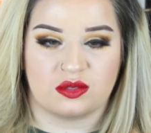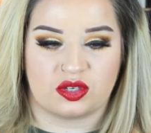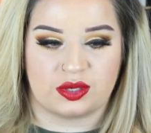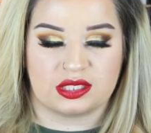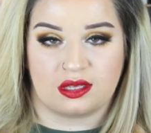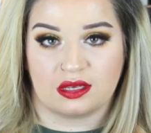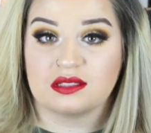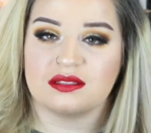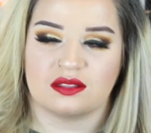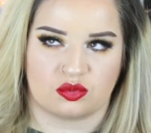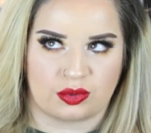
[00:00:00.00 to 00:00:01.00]
which always sucks
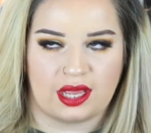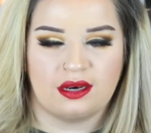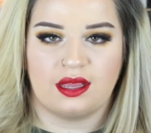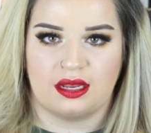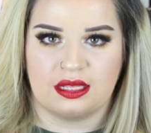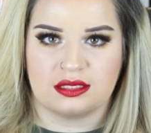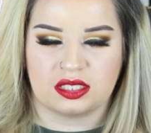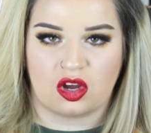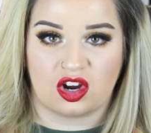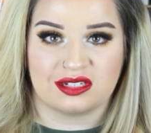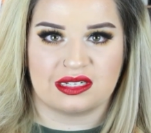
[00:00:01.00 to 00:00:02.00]
because it's red and it's
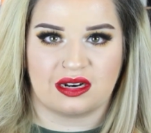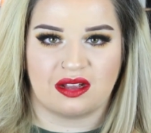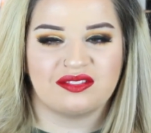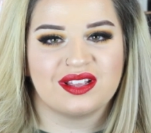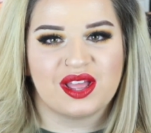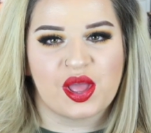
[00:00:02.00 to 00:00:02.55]
hard to get off.